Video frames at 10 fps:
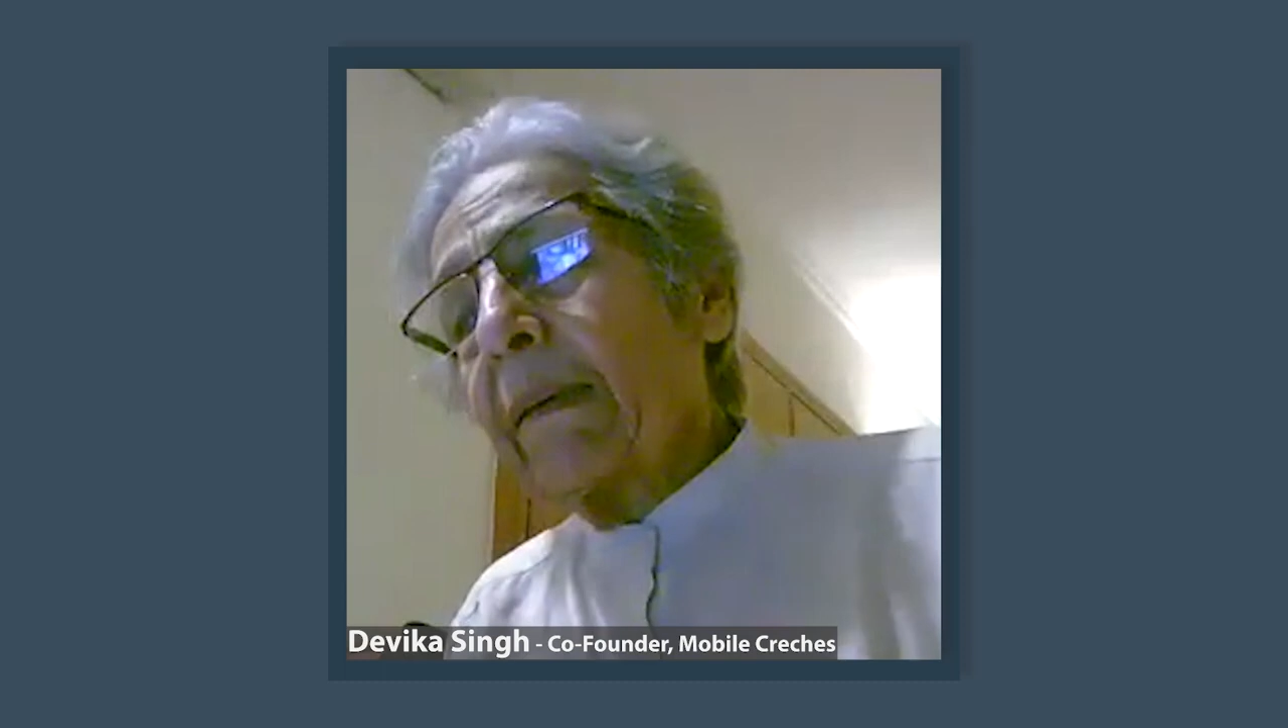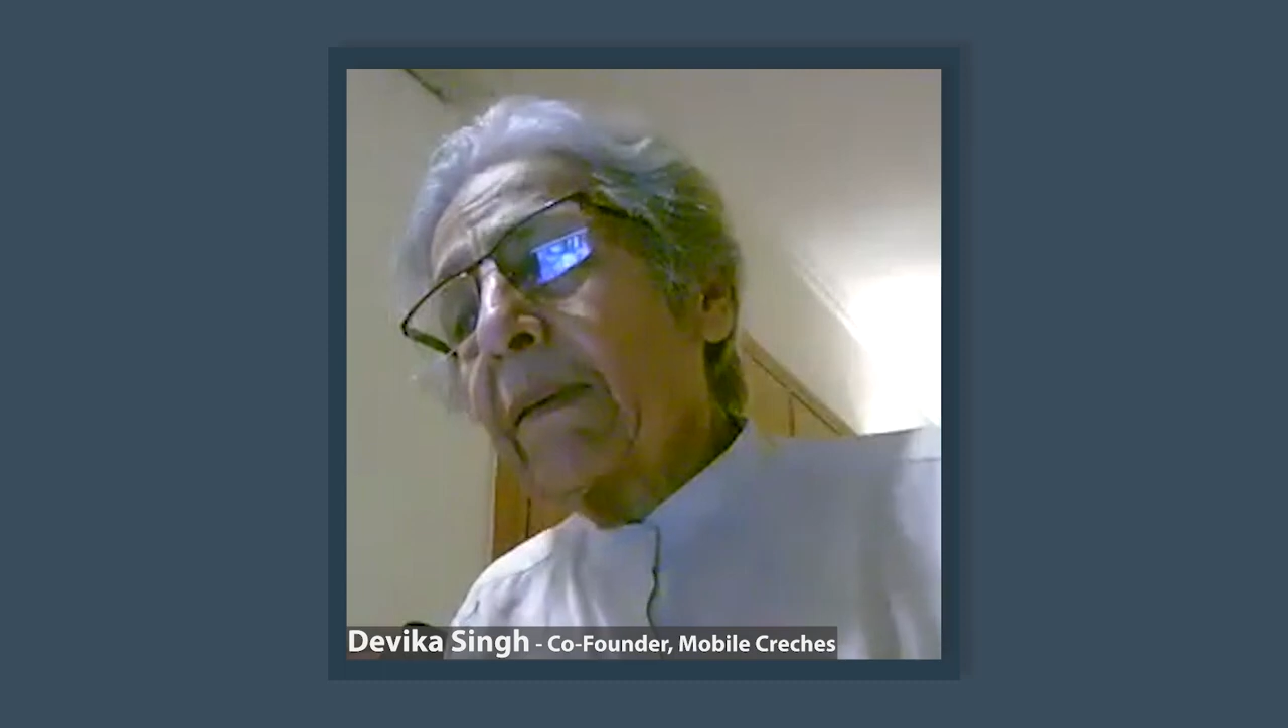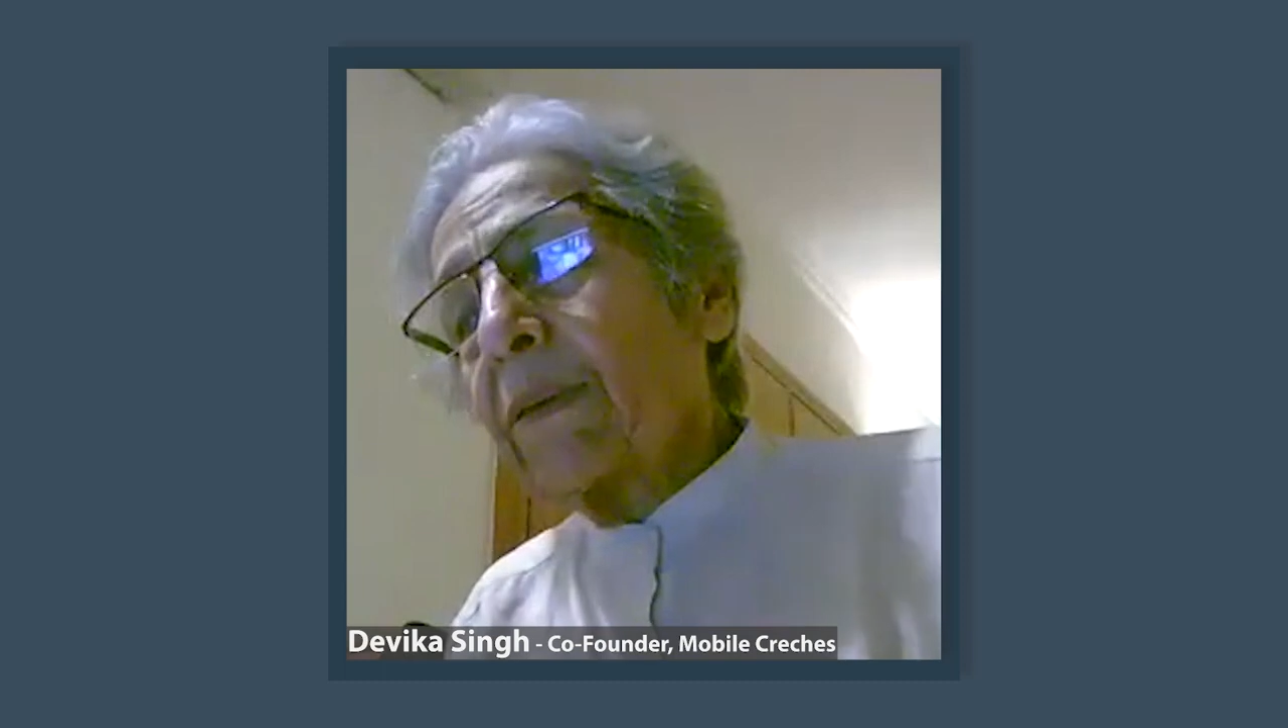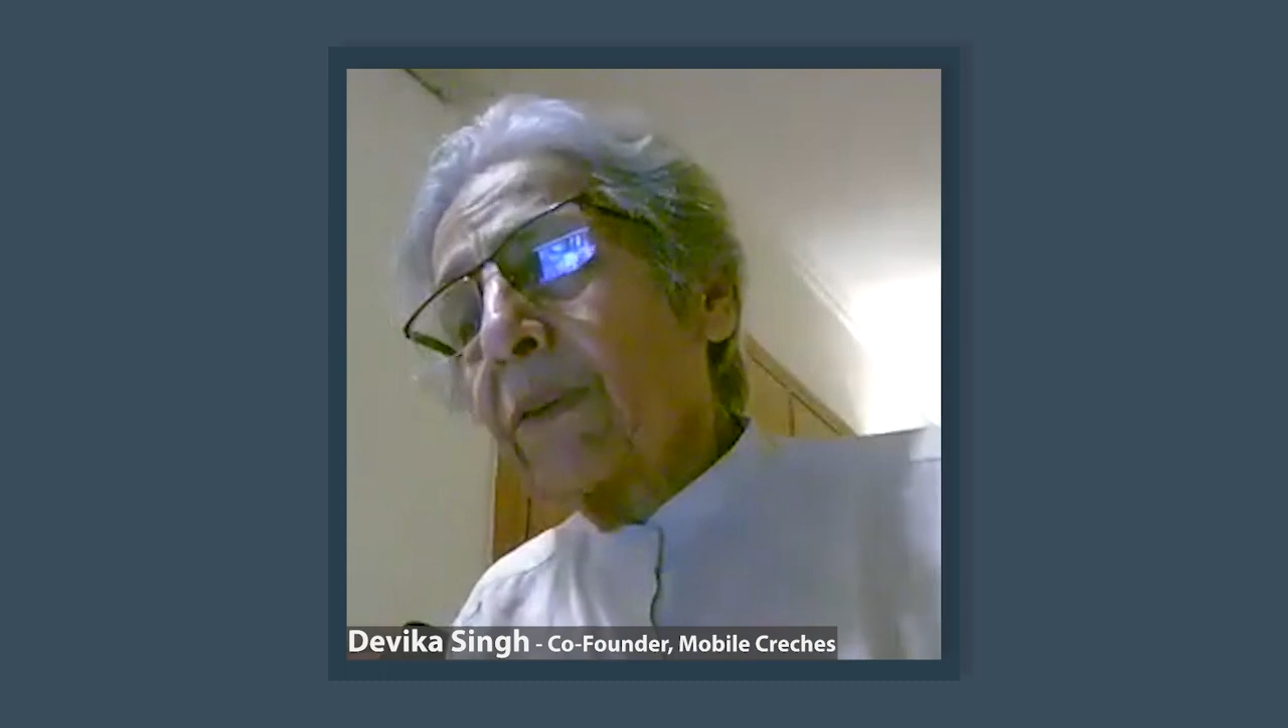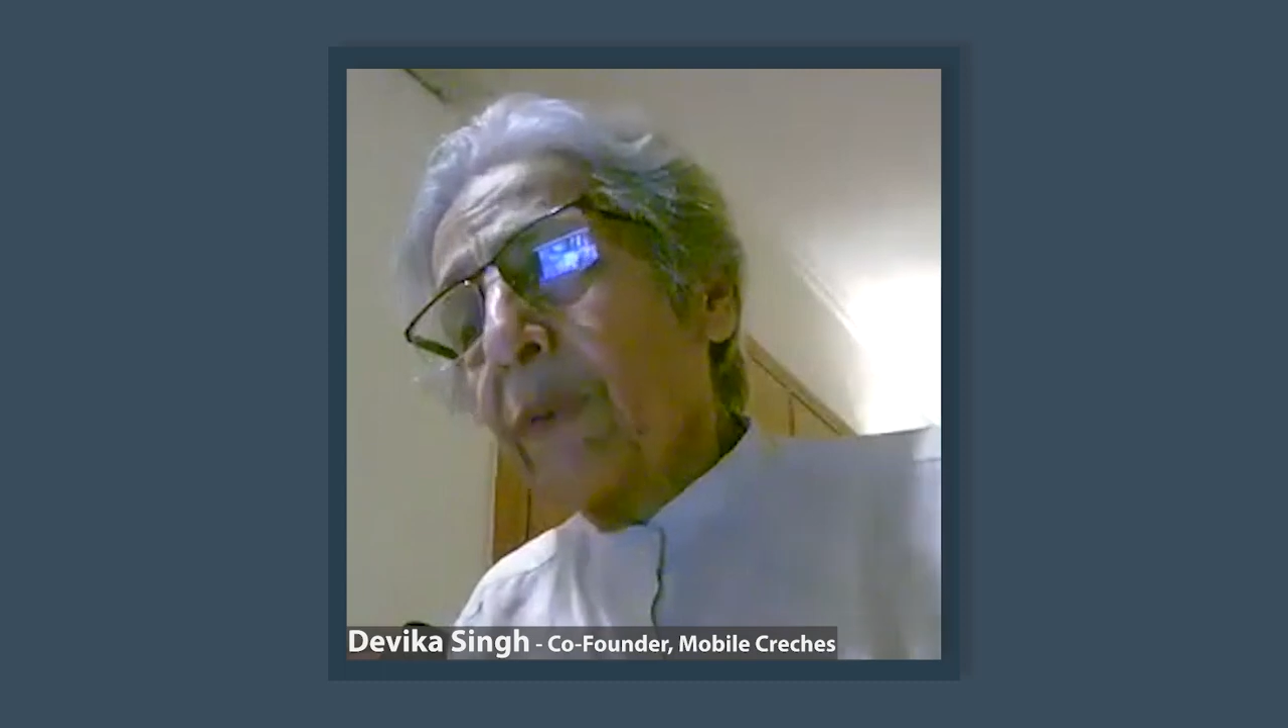
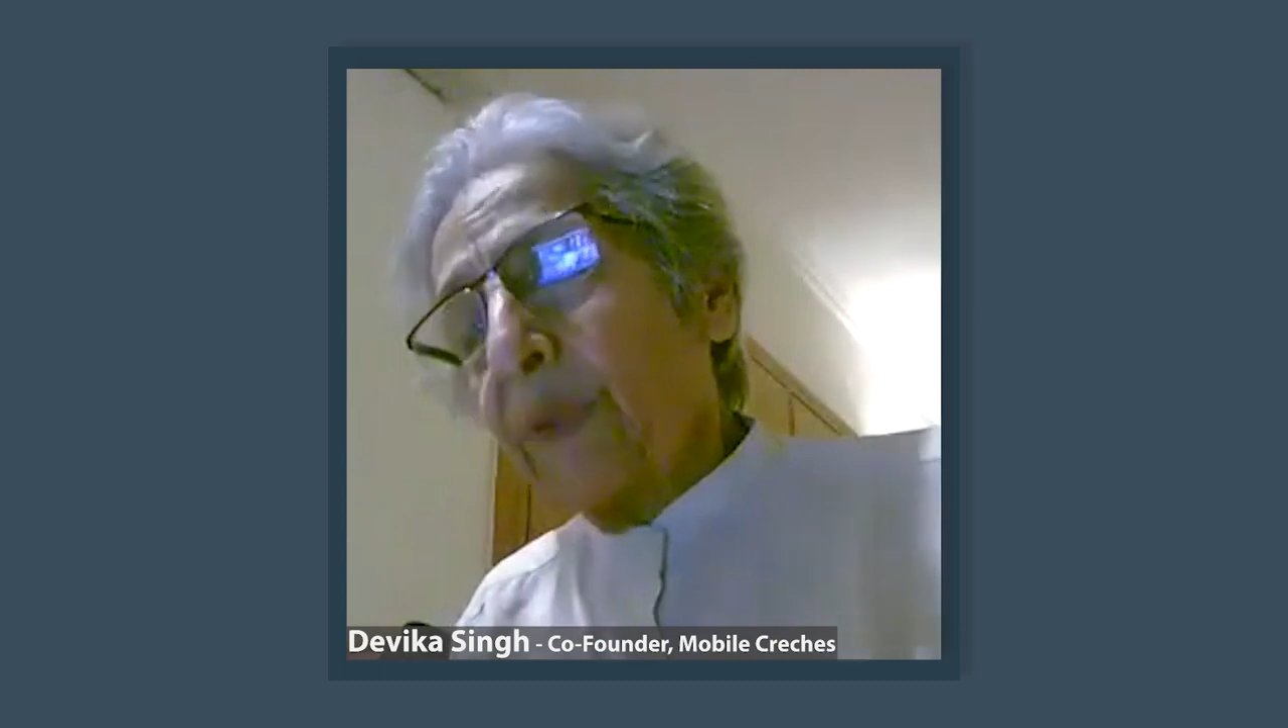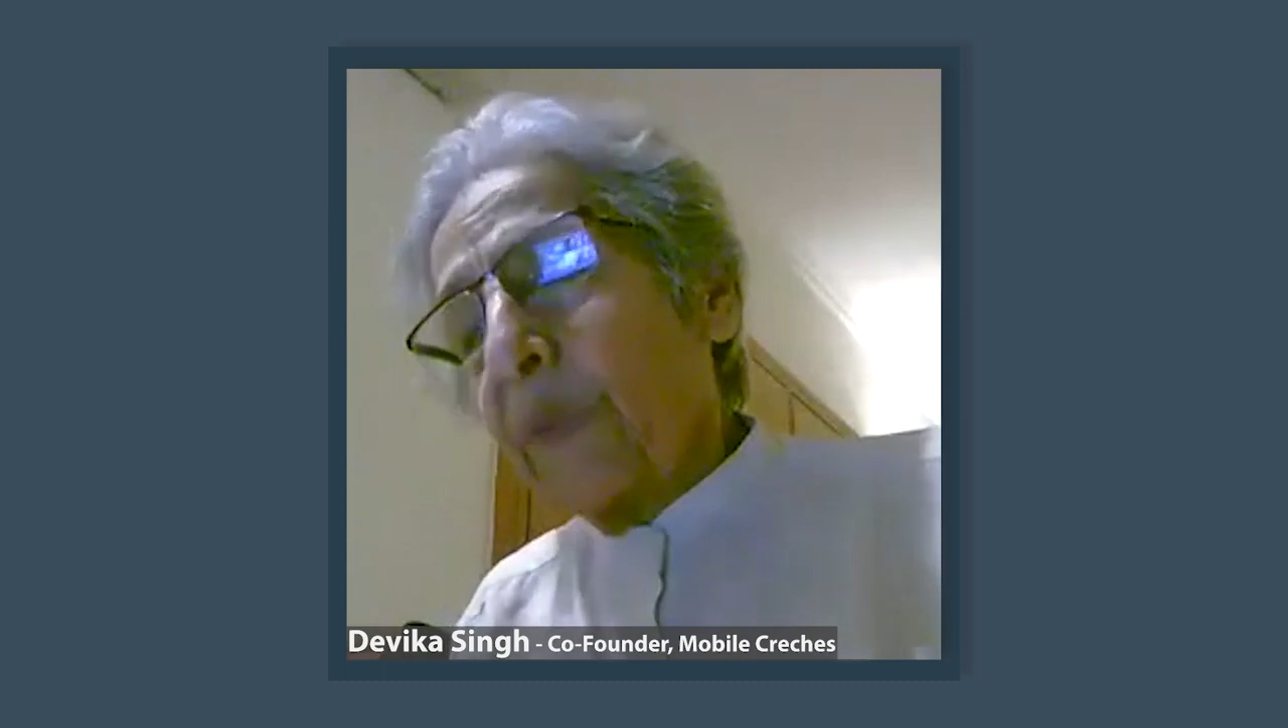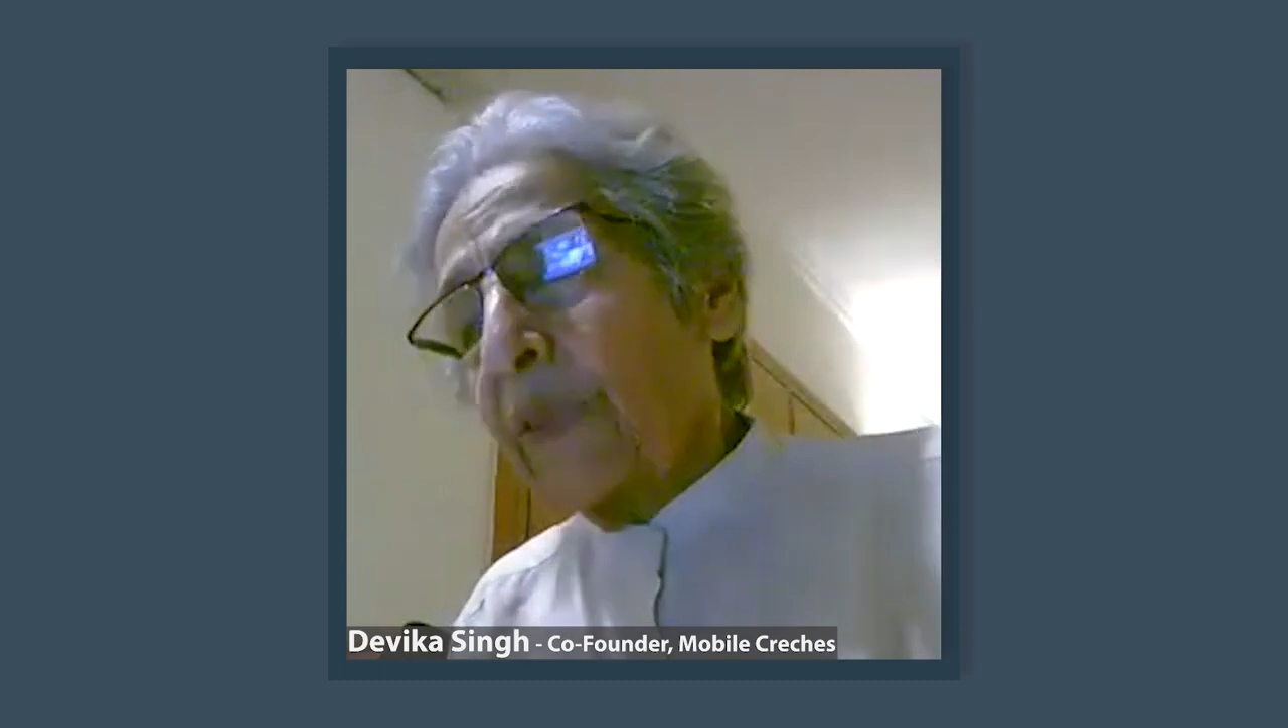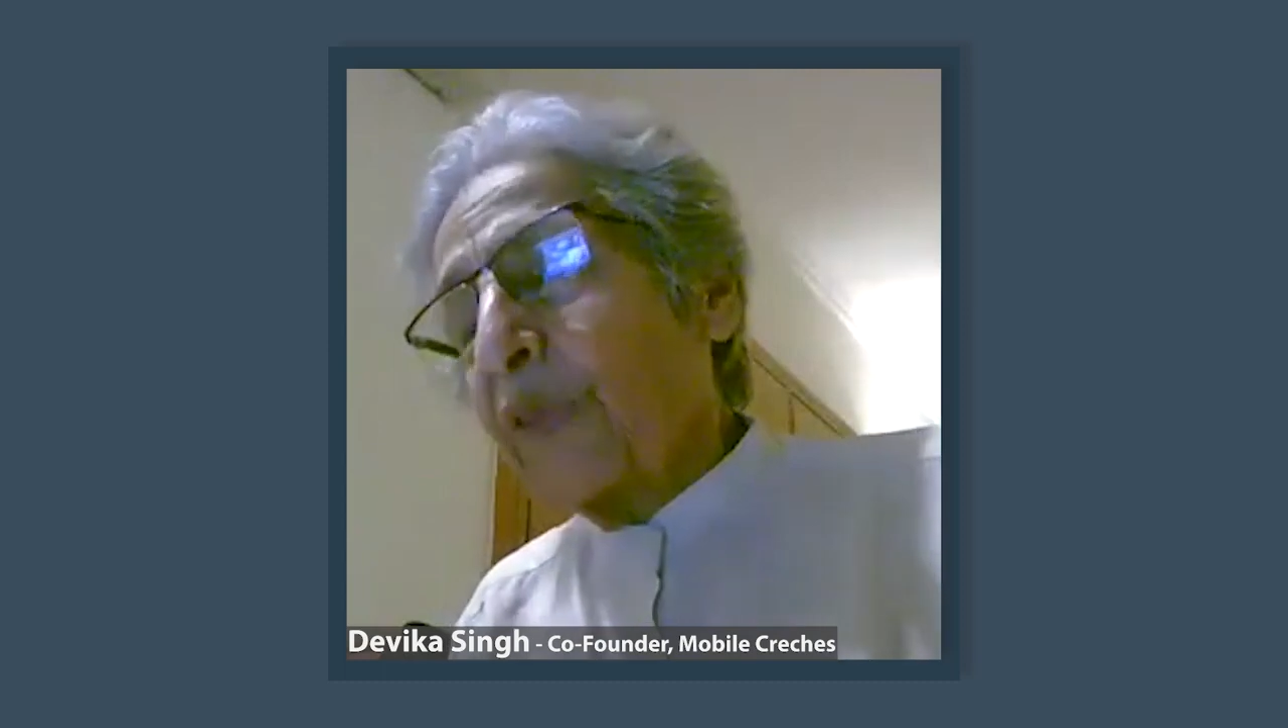so it was